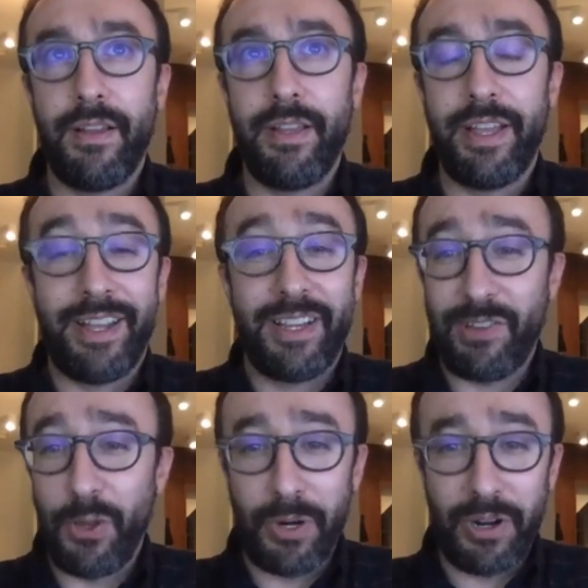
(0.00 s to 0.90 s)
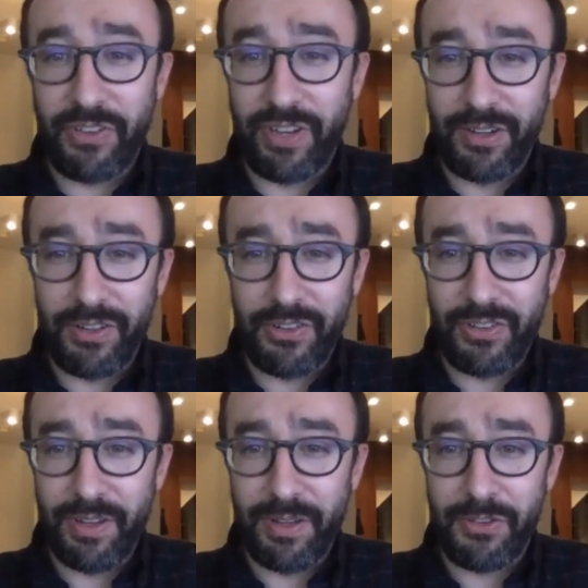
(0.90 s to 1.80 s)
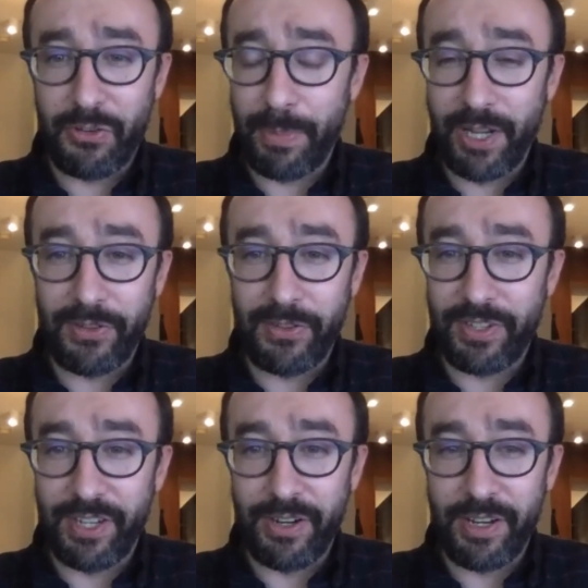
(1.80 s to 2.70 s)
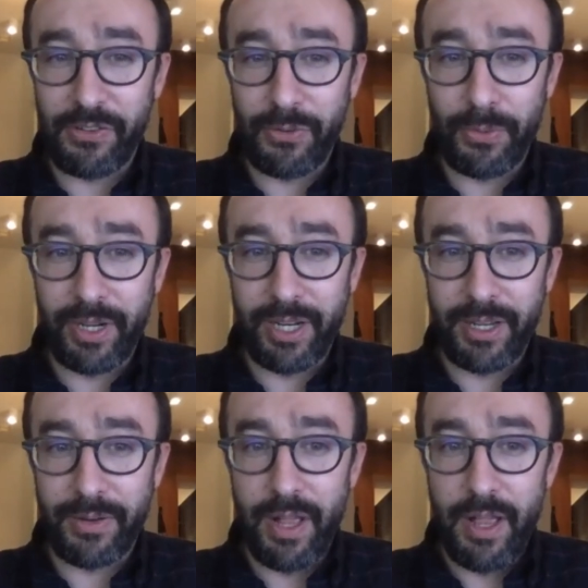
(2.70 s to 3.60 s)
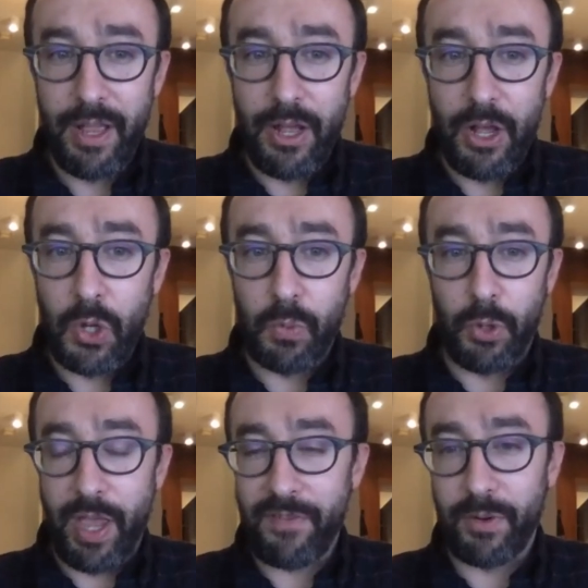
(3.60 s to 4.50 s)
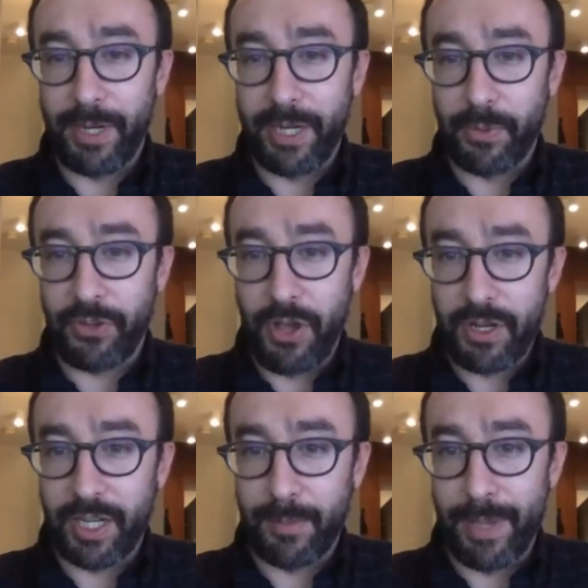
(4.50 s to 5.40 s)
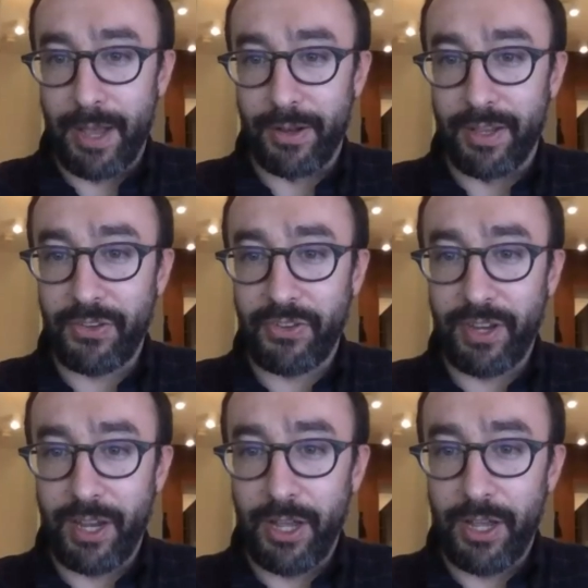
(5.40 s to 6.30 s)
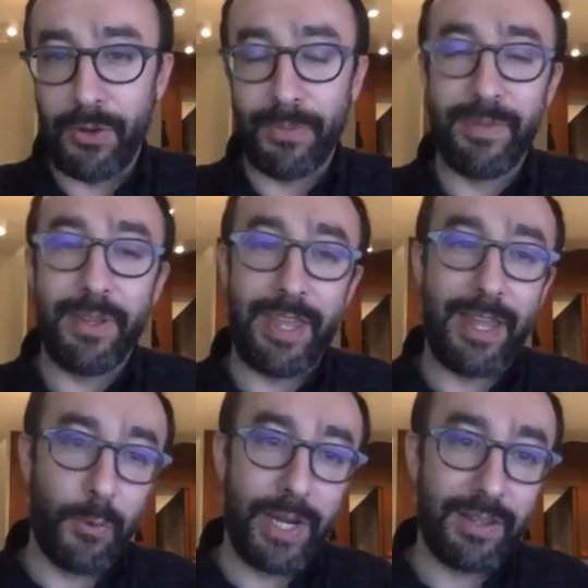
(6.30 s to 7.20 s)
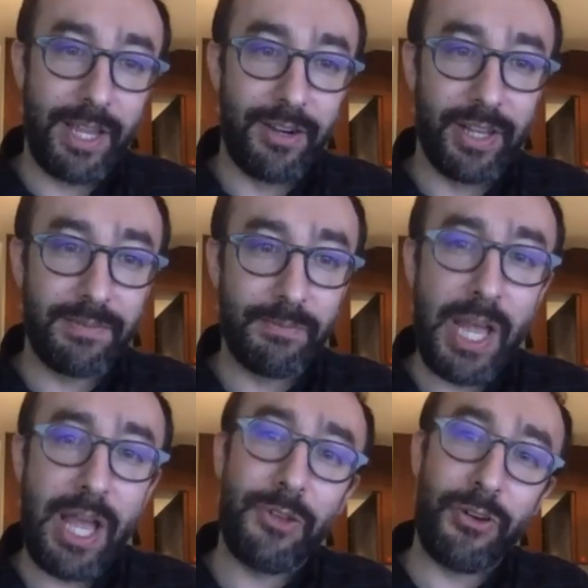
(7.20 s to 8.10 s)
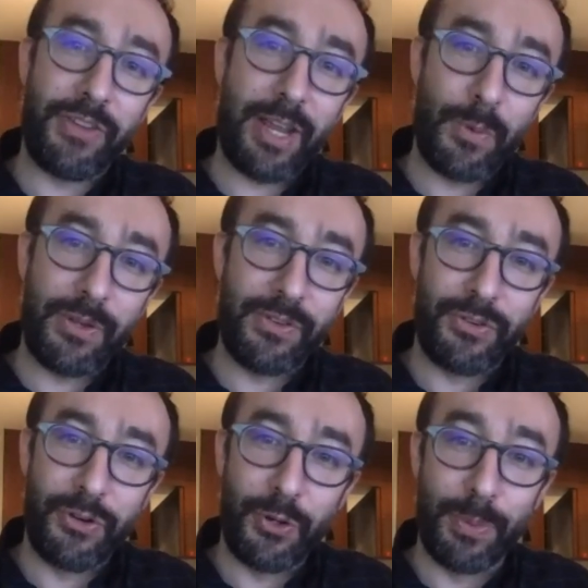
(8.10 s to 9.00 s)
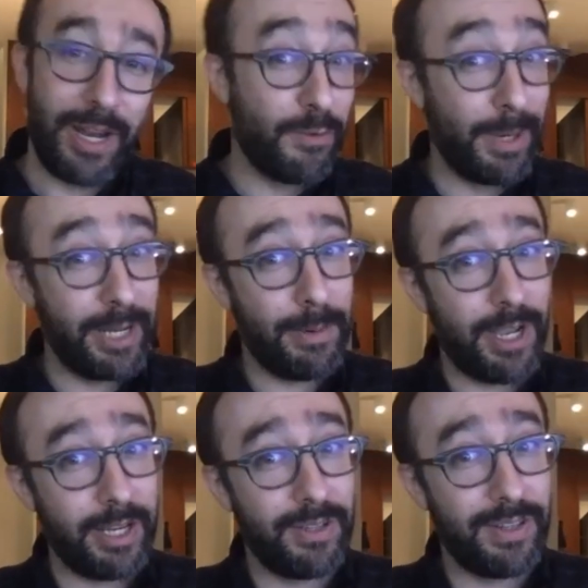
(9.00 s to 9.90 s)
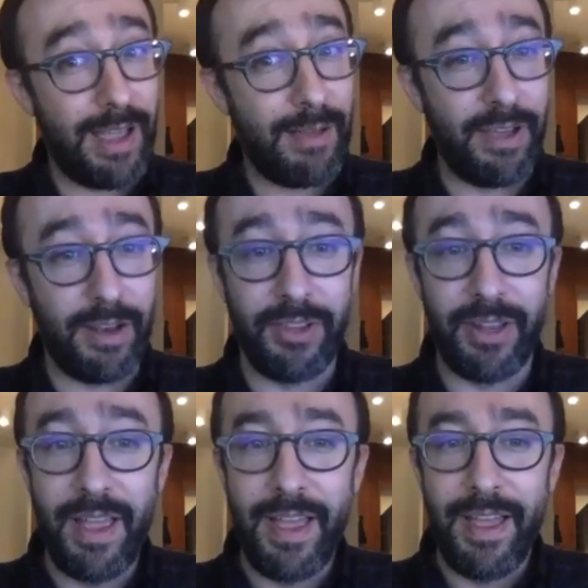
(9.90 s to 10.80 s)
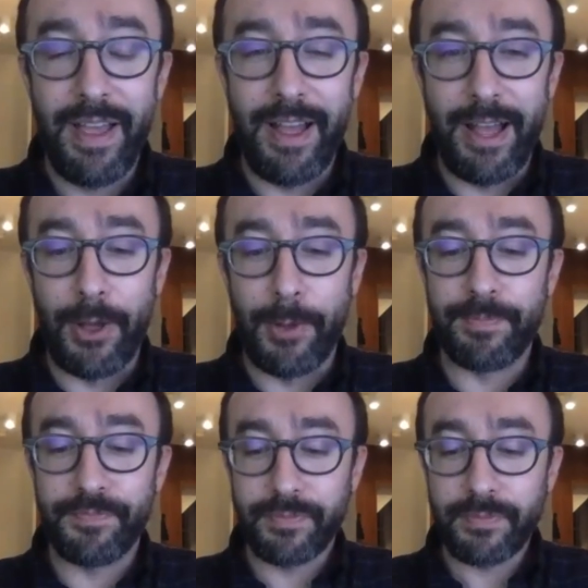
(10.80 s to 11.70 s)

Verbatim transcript: uh, I guess, lower our standards uh, just because it's an internet story. You know, oh, well, everybody was talking about it. Oh, and then a week later, like, well, it turns out it wasn't true, but everybody got a good laugh out of it. Um,